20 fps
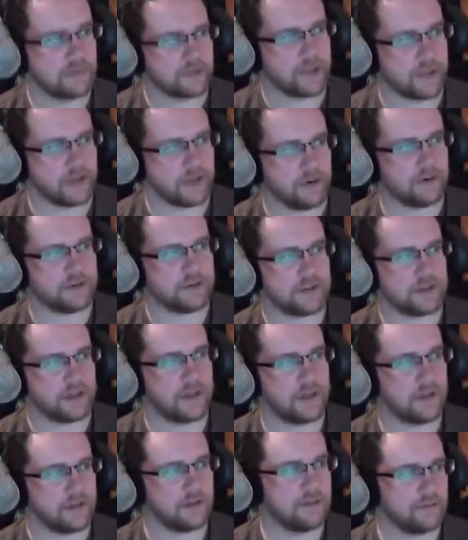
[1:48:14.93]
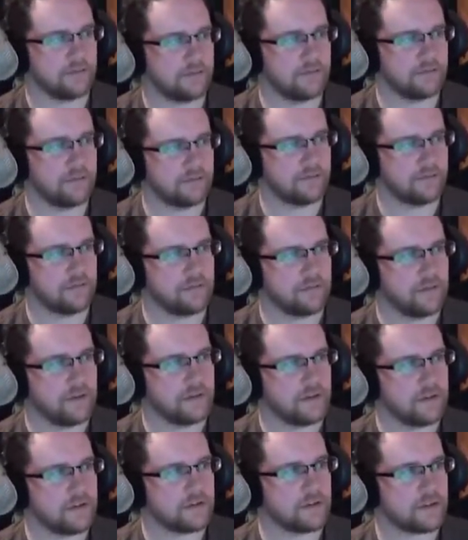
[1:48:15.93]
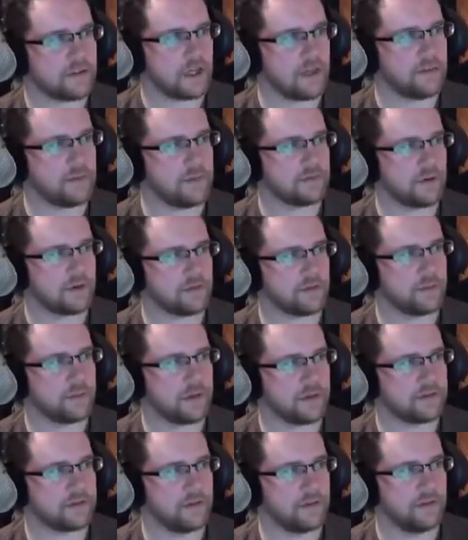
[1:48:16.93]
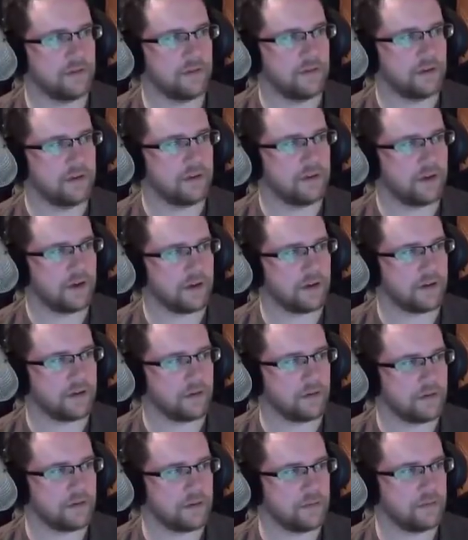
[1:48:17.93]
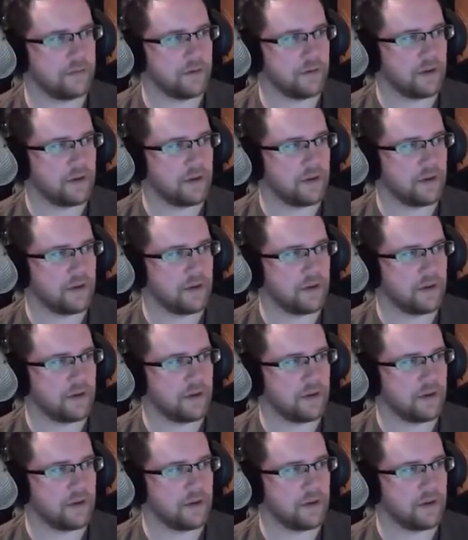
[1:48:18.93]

check out games RetroPixel on YouTube.